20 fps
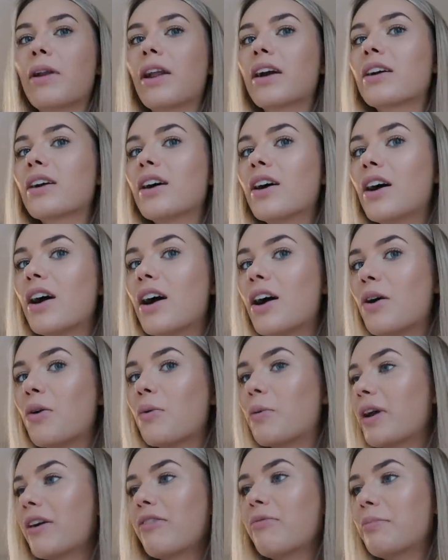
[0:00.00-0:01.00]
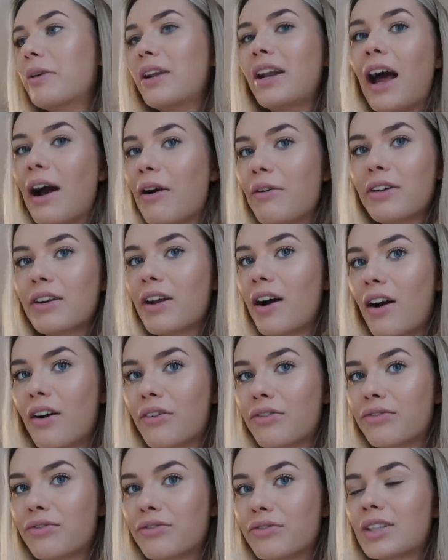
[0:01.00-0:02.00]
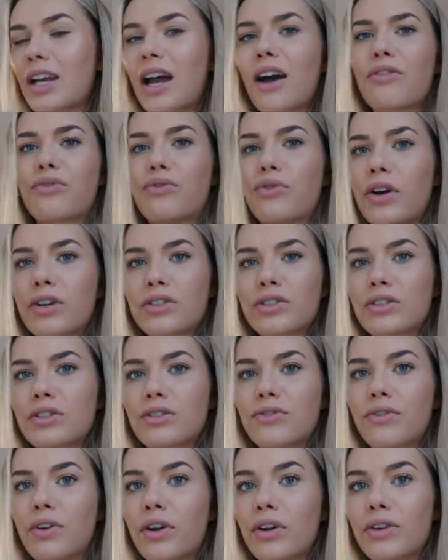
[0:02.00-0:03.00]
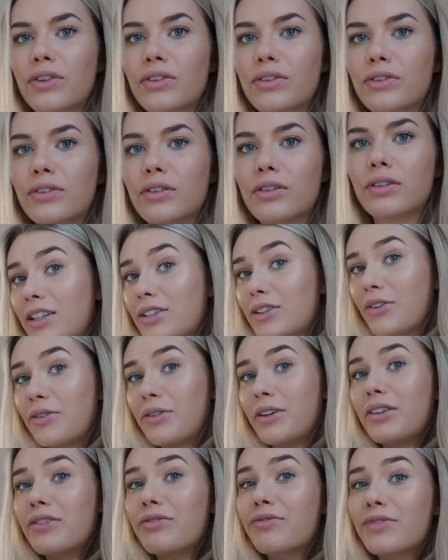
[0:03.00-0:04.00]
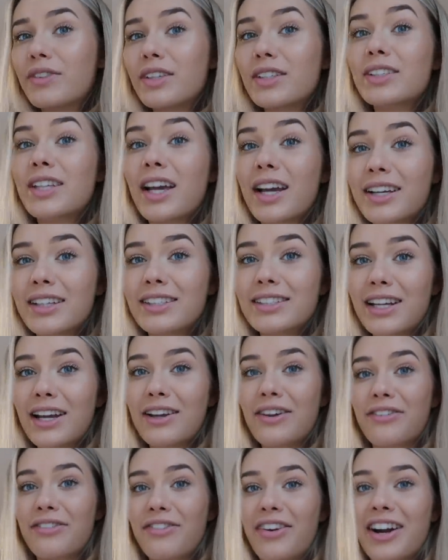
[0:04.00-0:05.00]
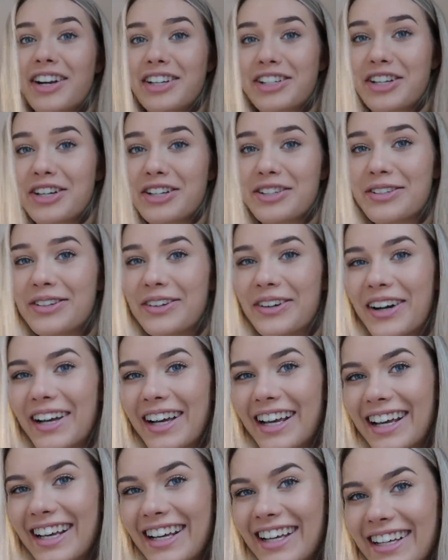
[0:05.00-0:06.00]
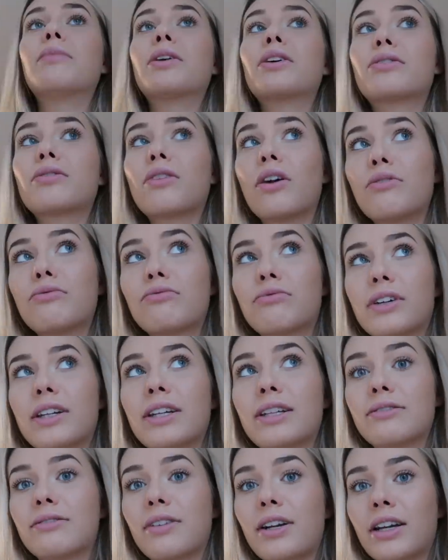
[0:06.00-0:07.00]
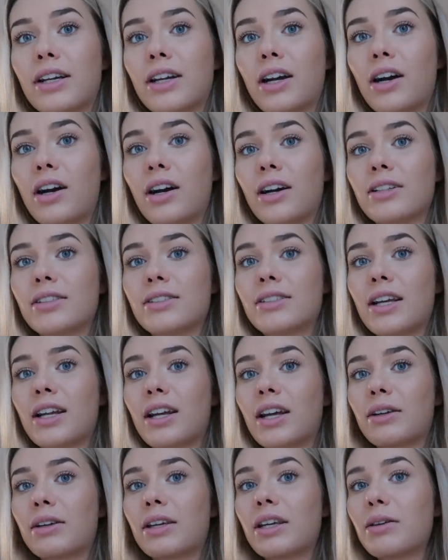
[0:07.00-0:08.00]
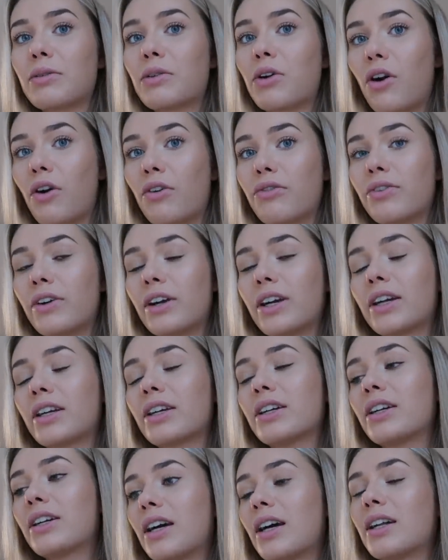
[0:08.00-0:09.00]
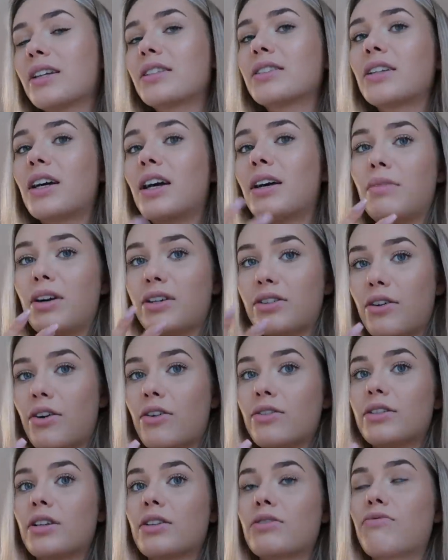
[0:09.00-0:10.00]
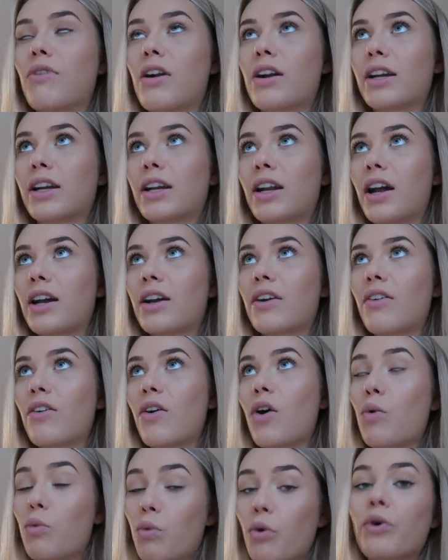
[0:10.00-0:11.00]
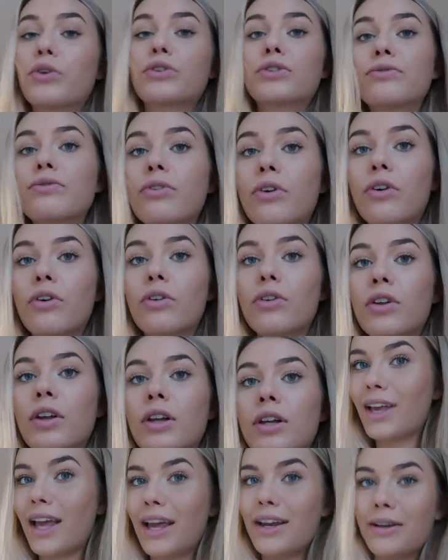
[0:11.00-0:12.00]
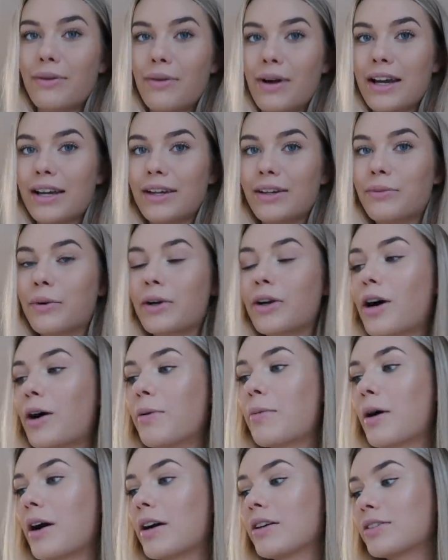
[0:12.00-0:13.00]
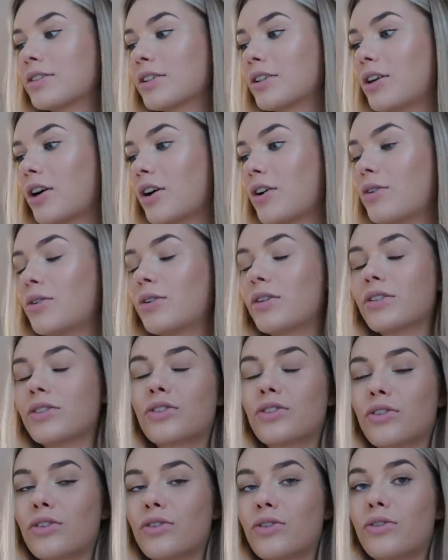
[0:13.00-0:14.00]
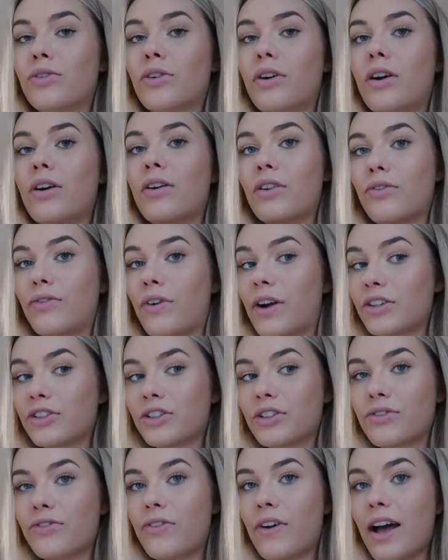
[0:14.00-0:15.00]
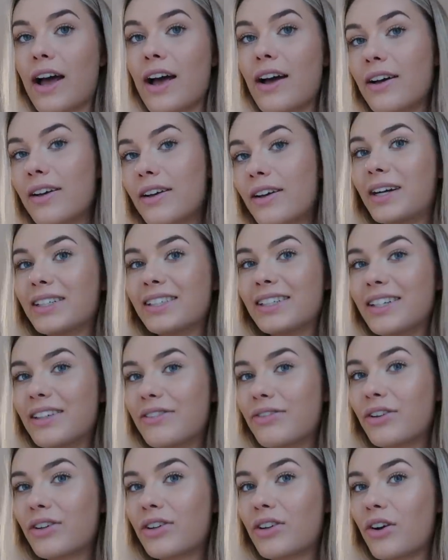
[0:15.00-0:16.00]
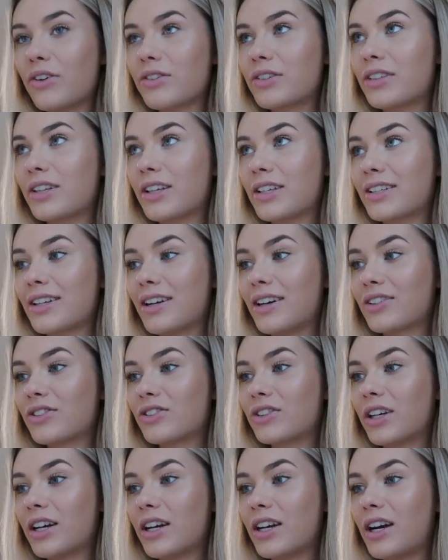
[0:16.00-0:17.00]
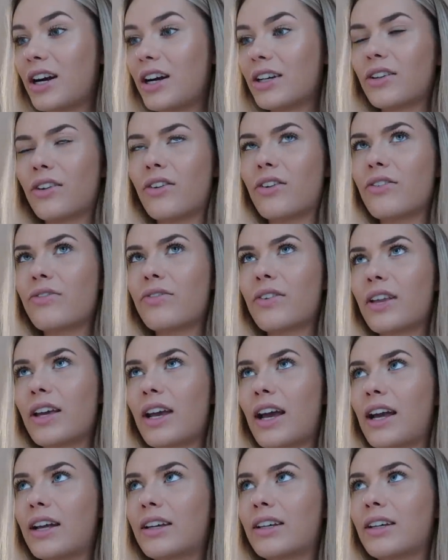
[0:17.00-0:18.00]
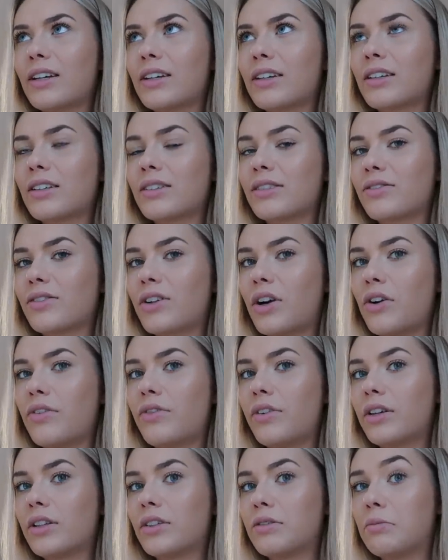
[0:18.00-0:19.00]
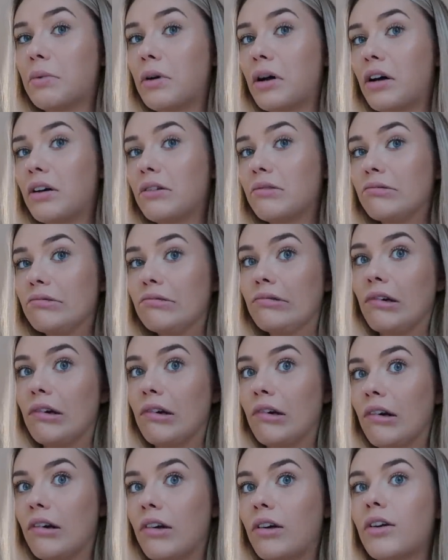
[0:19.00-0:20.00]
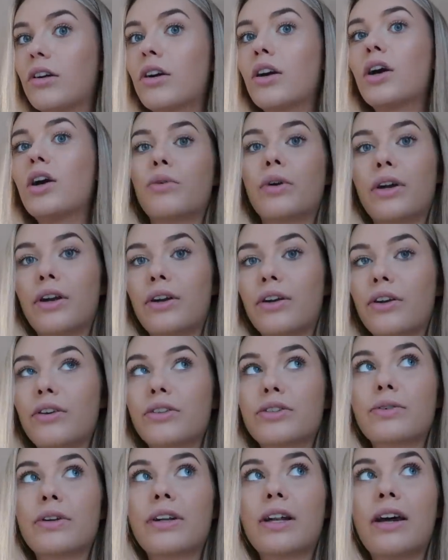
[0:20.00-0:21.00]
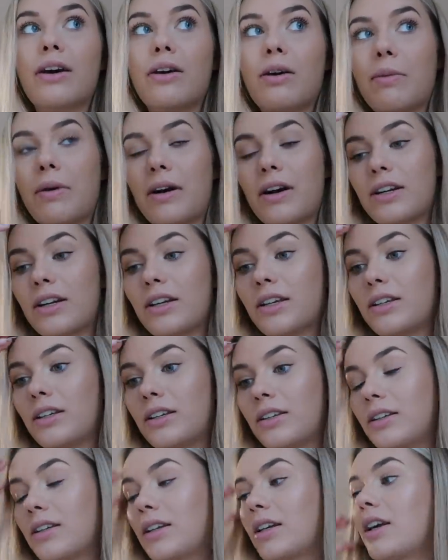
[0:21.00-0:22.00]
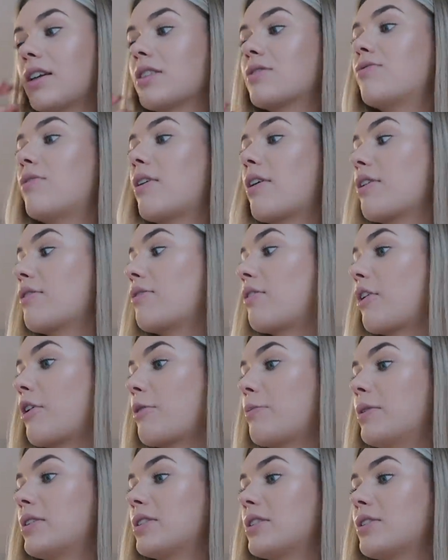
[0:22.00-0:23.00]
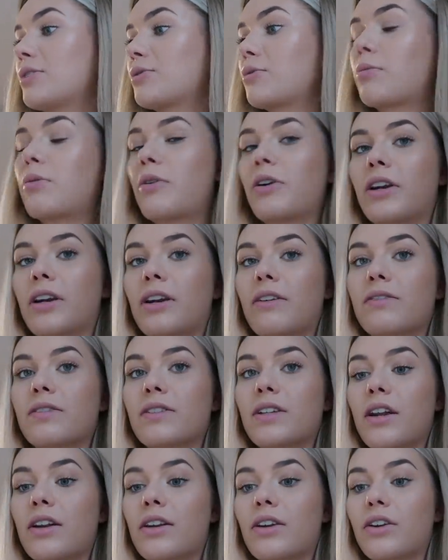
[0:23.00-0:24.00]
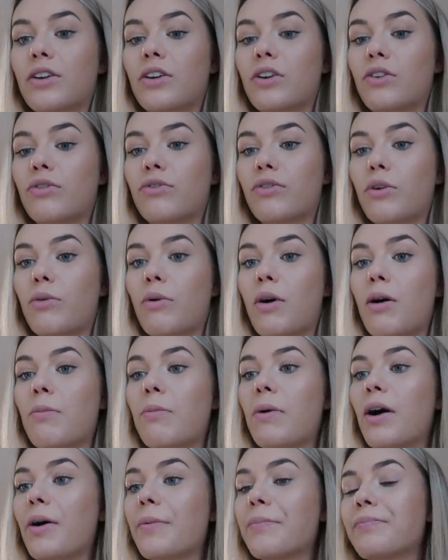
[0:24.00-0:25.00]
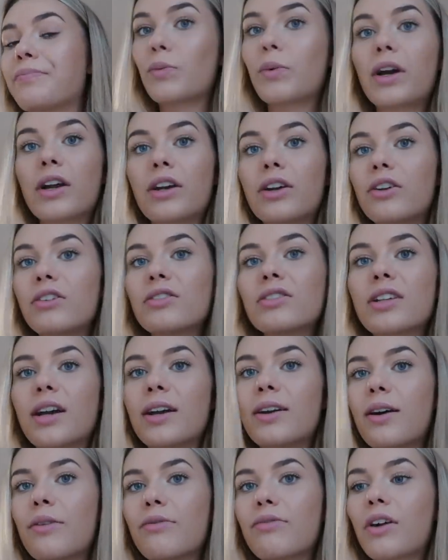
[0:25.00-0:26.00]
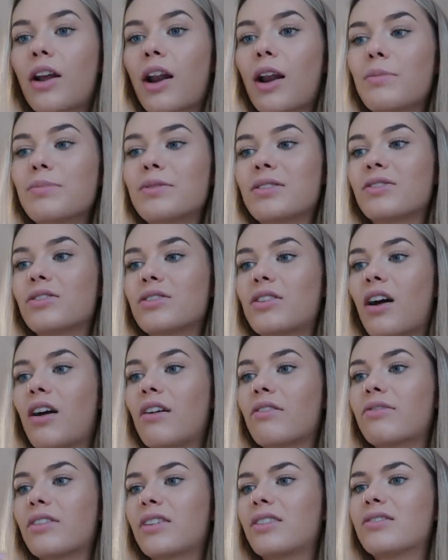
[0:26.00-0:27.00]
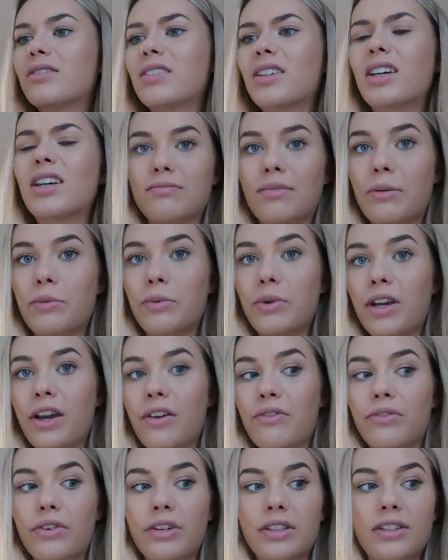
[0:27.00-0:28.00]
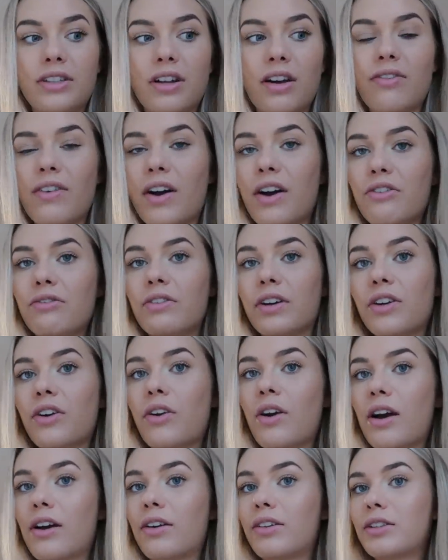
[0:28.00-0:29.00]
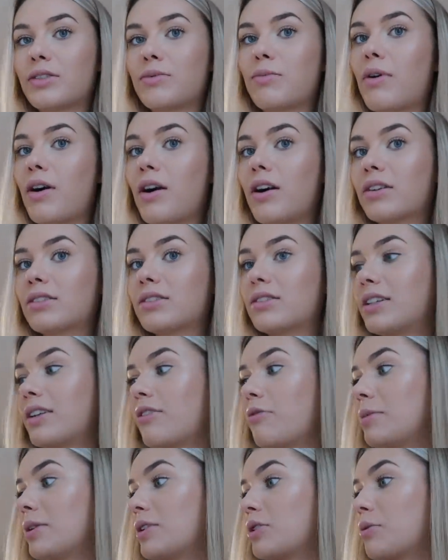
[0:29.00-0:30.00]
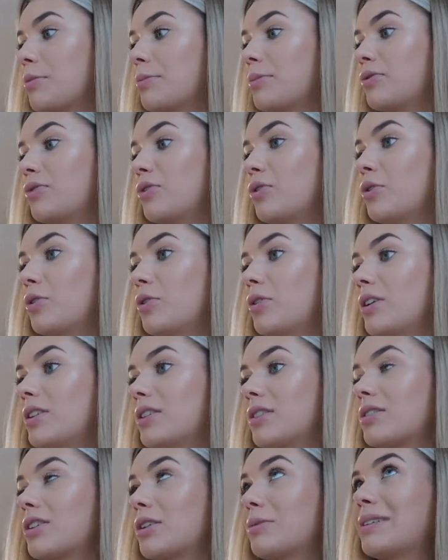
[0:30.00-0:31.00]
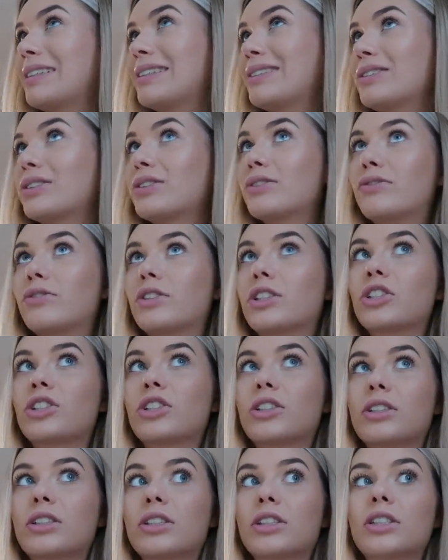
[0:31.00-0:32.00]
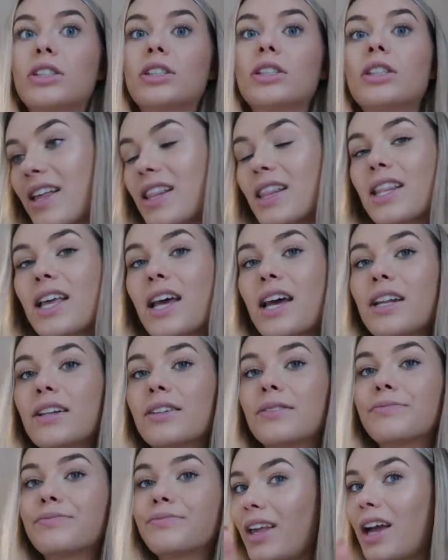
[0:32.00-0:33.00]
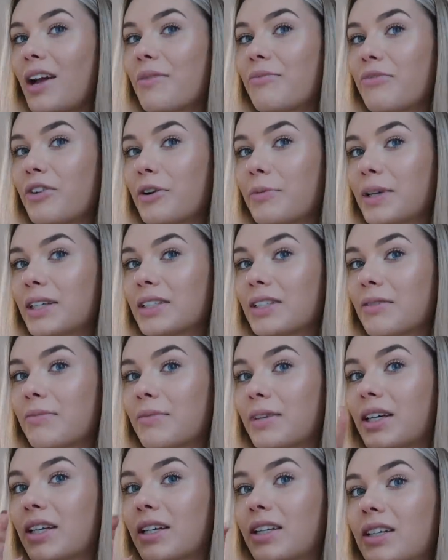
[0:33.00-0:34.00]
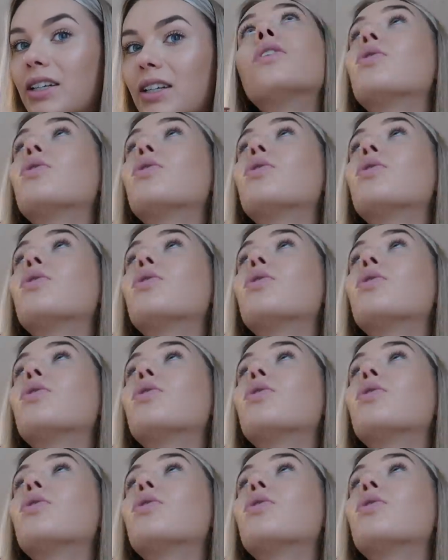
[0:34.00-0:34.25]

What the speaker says: but like, we haven't been out enough to have freshers flu. It's only the second day of freshers week. My throat really, really hurts and I keep coughing and my nose is running like a waterfall. Anyway, we are about to go to the freshers fair. I didn't even go to this last year. I don't know if they had it because of COVID, but I don't know. We're gonna go to it now. Apparently it gets very, very busy, so we're probably gonna have to stand in a queue for a while, but we're gonna go sign up for clubs and stuff, and maybe we get free stuff. I don't really know how this works. I've never been to one before, and there's gonna be loads of freshers there. And then I'm filming something.